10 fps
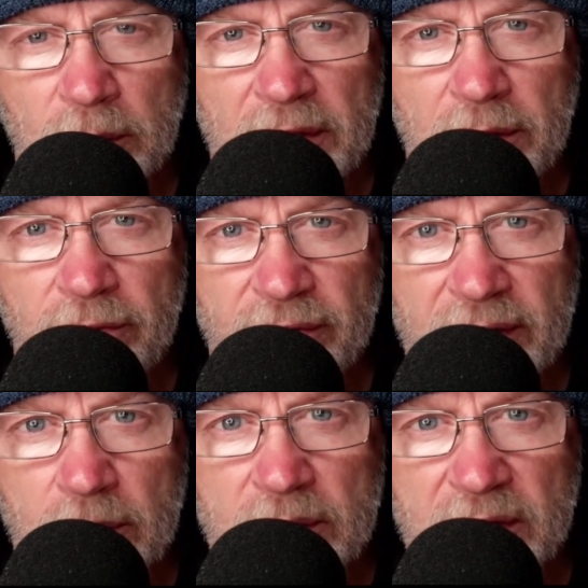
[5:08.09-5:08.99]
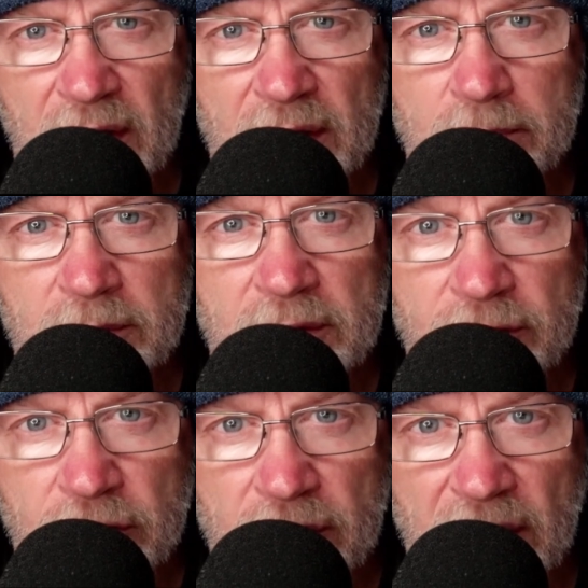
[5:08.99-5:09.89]
when you feel times
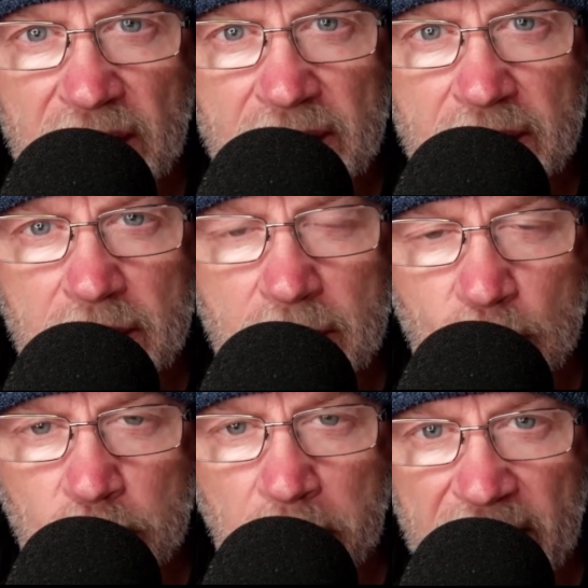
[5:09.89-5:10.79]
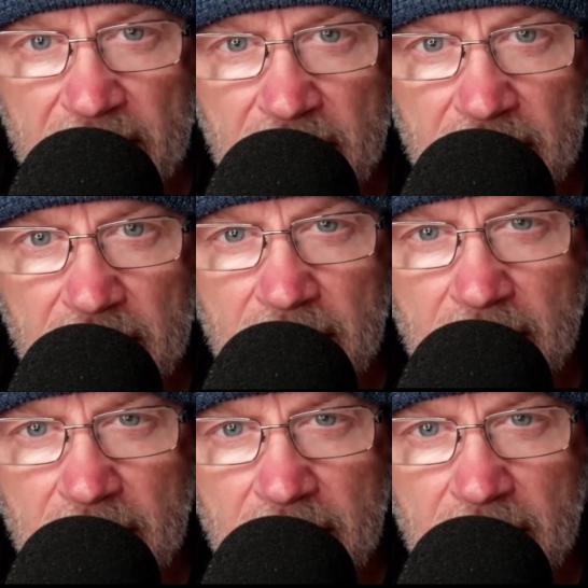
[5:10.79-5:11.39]
of stress or panic,